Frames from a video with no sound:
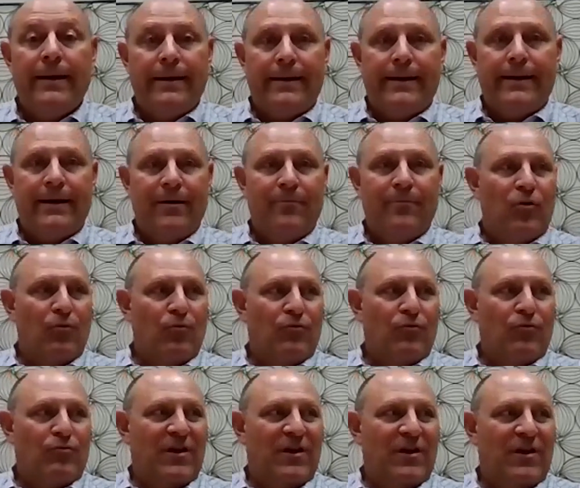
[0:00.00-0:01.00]

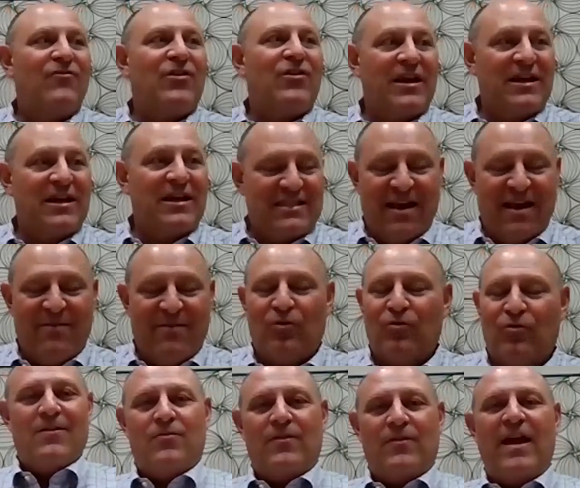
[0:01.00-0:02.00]
To give you an
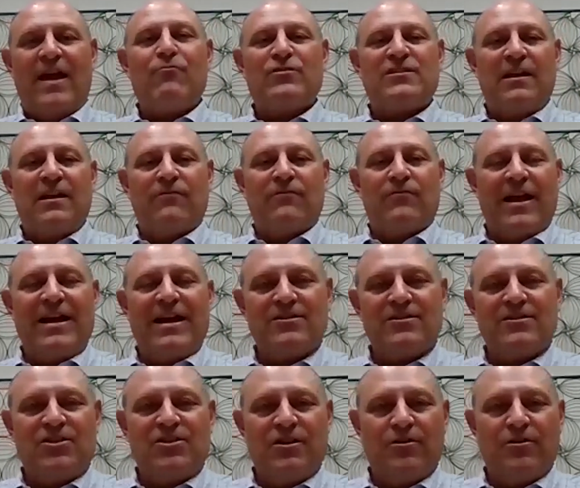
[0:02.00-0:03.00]
example, they received
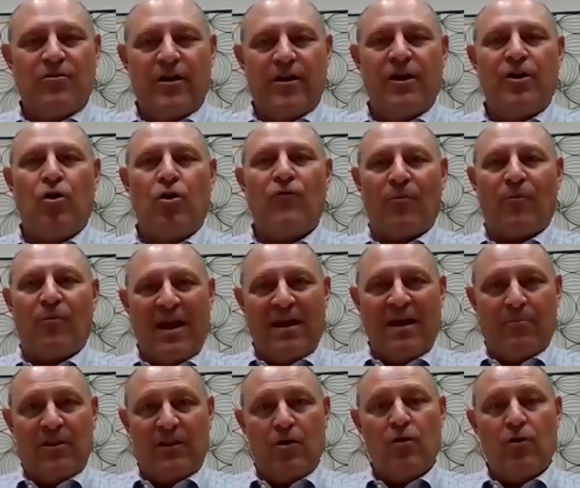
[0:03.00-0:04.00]
last year an
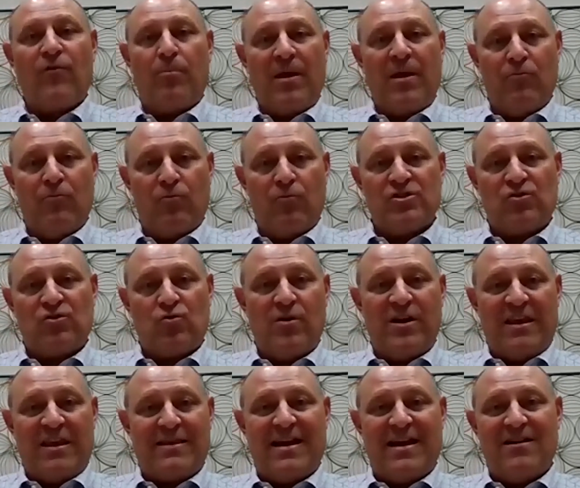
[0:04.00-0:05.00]
overpayment. The overpayment was
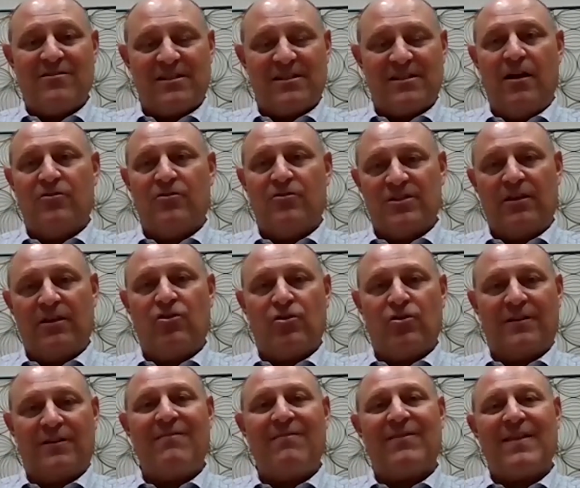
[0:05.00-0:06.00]
$20,000. They
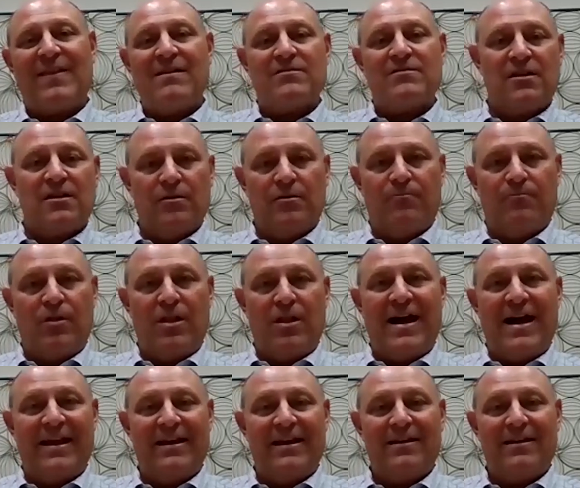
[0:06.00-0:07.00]
took $10,000 and
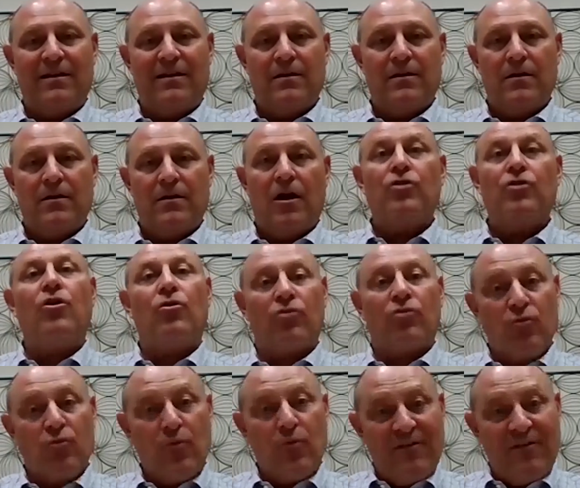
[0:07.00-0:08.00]
applied it, or no,
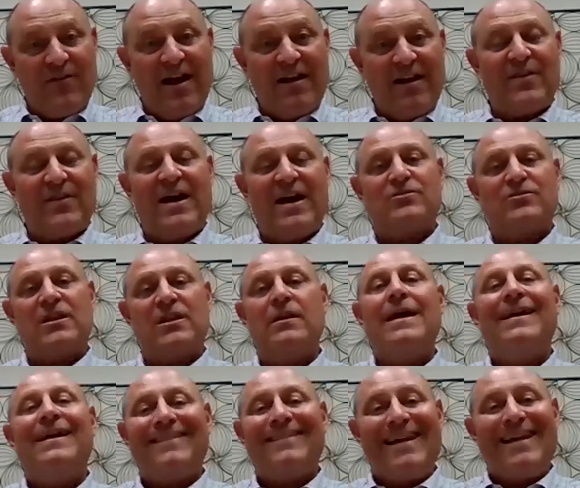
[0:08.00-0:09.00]
$25,000.
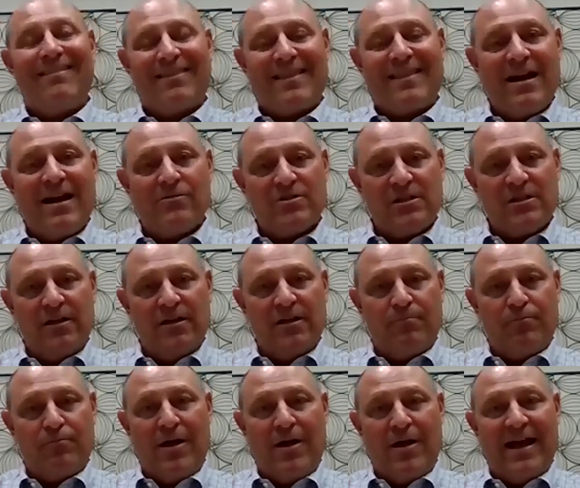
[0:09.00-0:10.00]
$10,000 and
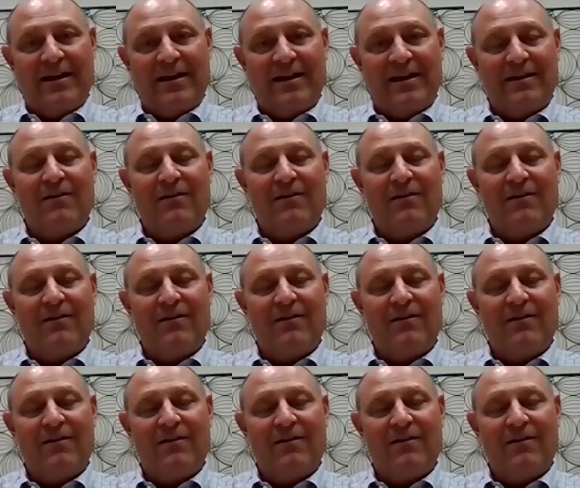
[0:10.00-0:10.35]
applied it.